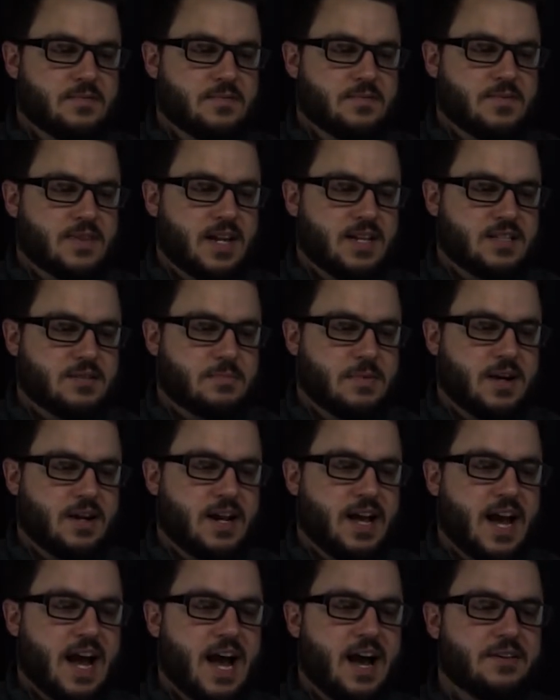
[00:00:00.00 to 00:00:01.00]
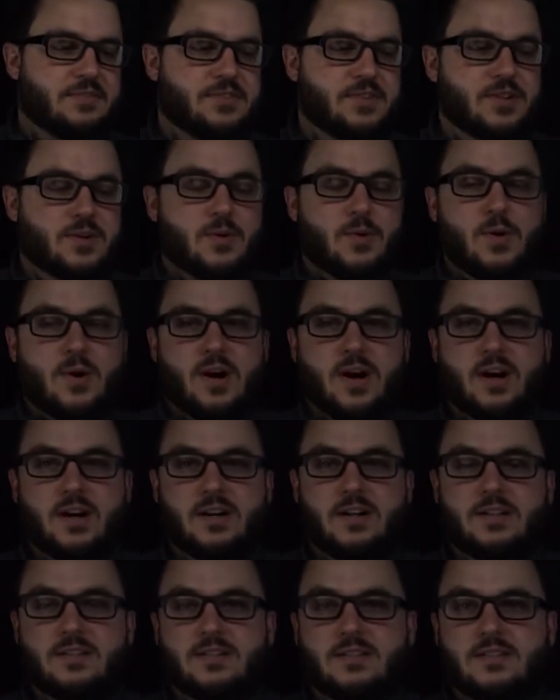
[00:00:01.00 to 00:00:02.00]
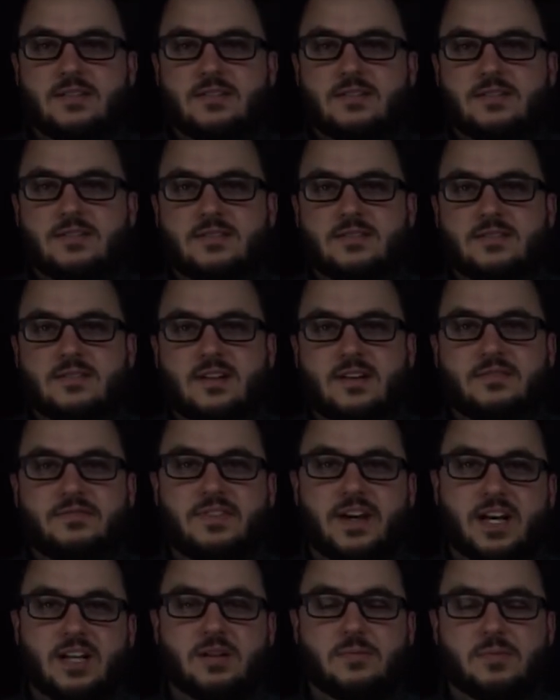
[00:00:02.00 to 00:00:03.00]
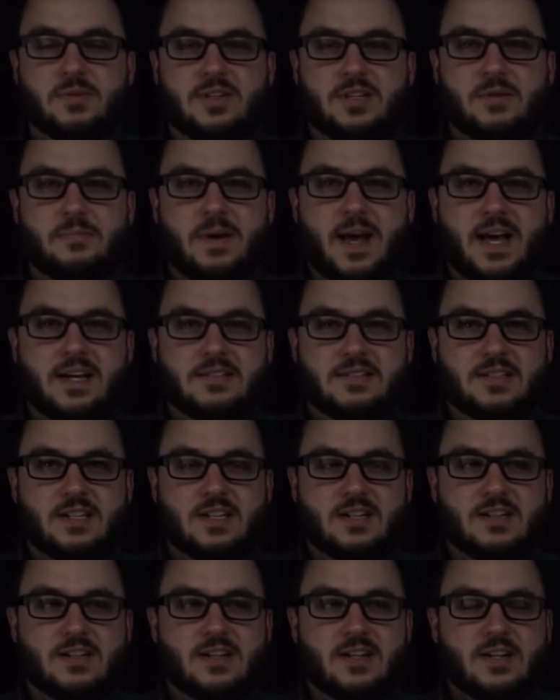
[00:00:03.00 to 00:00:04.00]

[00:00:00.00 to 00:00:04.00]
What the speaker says: that's about half your available capacity.